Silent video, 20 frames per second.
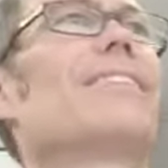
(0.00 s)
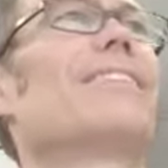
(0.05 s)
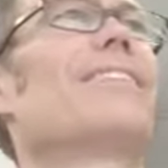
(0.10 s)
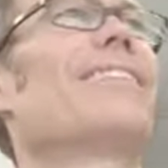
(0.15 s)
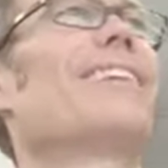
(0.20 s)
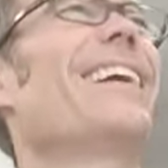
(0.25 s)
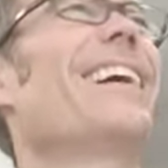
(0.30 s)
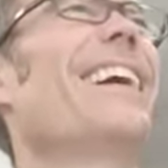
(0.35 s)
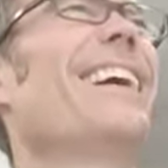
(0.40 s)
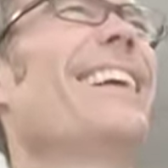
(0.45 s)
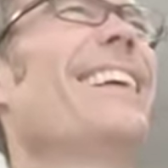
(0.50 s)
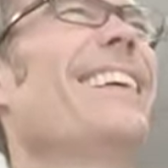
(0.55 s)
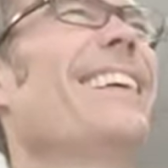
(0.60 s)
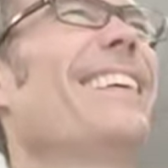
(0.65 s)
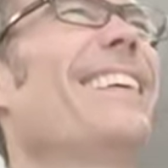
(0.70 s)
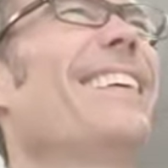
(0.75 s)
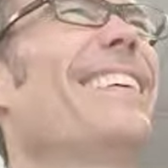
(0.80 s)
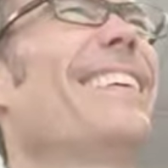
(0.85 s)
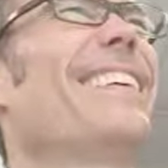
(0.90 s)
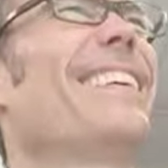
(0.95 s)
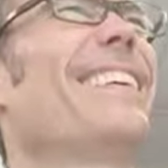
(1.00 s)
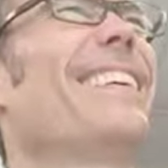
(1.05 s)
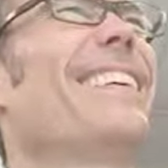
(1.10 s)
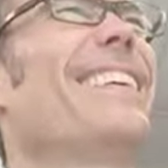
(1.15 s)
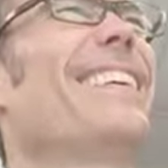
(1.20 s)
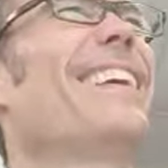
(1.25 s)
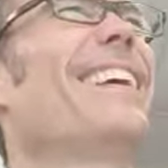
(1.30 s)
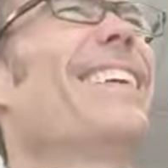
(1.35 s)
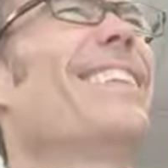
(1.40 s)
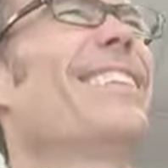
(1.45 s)
right?
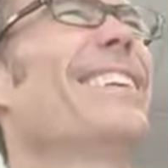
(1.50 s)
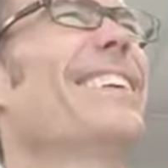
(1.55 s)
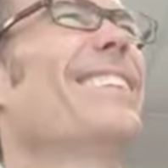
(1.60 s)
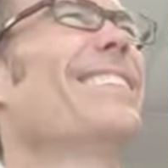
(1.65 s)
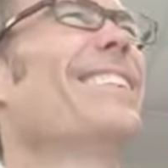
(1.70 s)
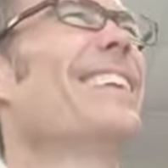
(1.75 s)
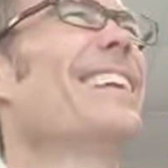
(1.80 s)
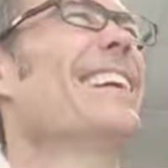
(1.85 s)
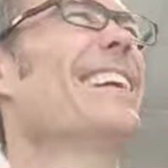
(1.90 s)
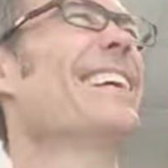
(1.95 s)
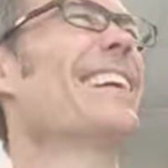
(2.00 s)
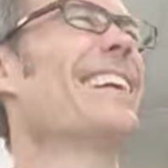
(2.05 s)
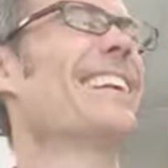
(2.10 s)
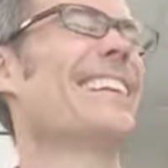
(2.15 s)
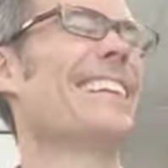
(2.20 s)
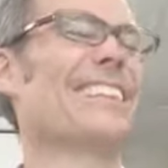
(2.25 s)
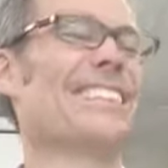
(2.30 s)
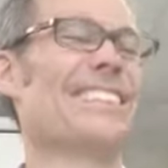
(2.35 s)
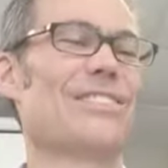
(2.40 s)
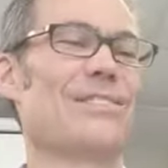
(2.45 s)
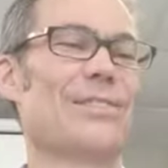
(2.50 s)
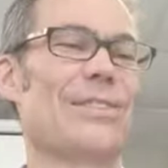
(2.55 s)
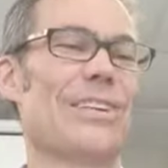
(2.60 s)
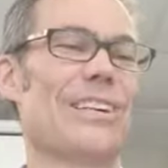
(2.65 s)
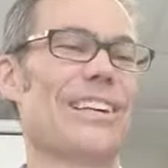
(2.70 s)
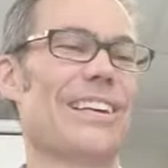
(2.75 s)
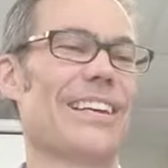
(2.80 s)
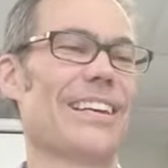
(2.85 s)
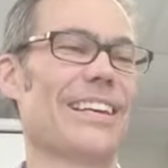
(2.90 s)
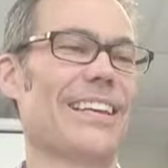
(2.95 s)
You know, we know that doesn't
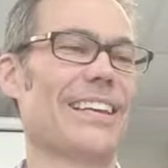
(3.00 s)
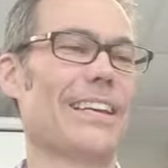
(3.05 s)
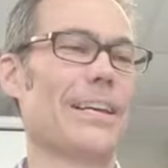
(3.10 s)
work.